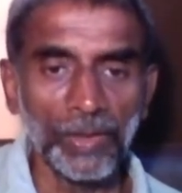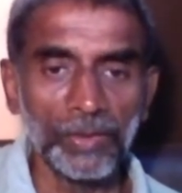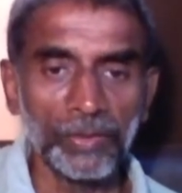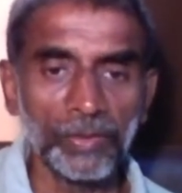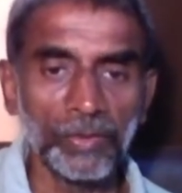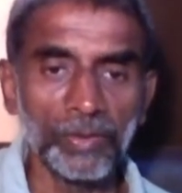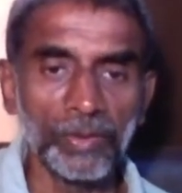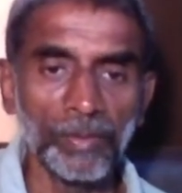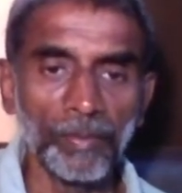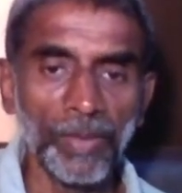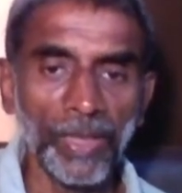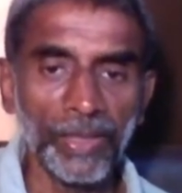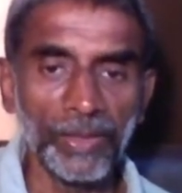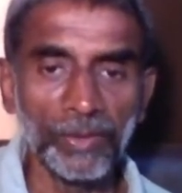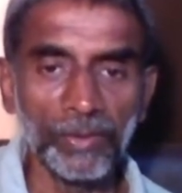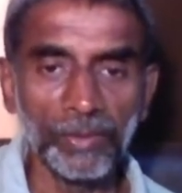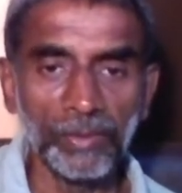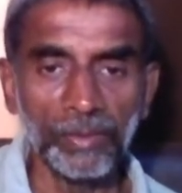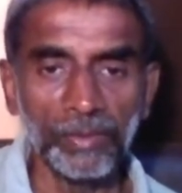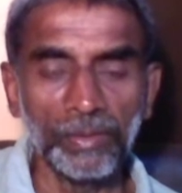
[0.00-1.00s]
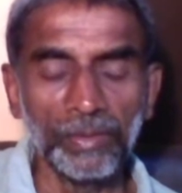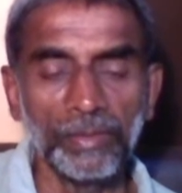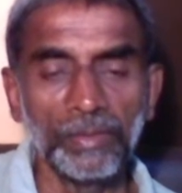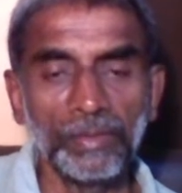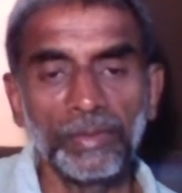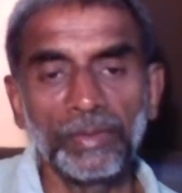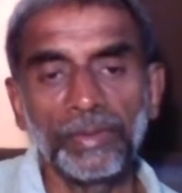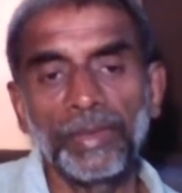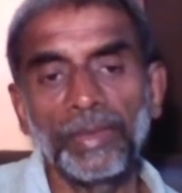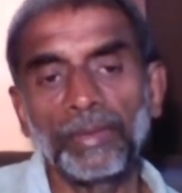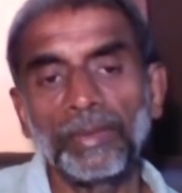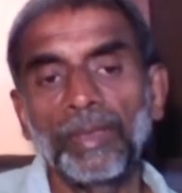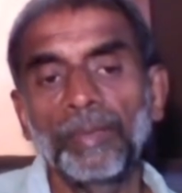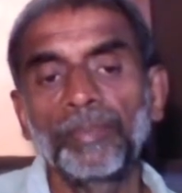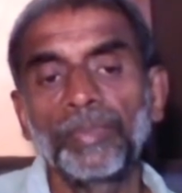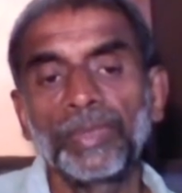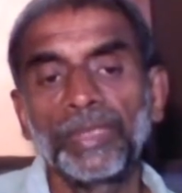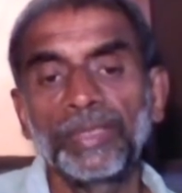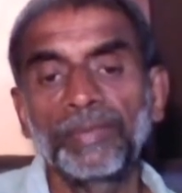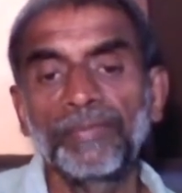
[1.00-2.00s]
So the bio
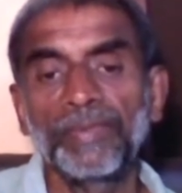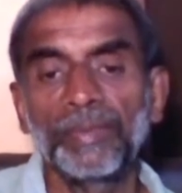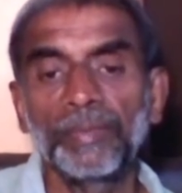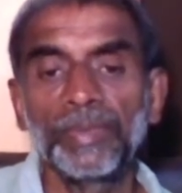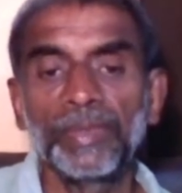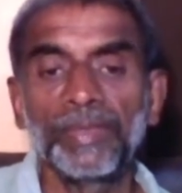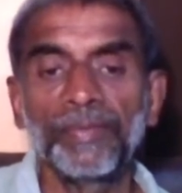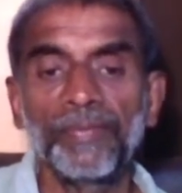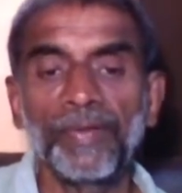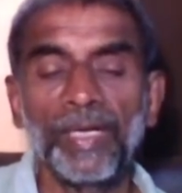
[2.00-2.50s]
component will be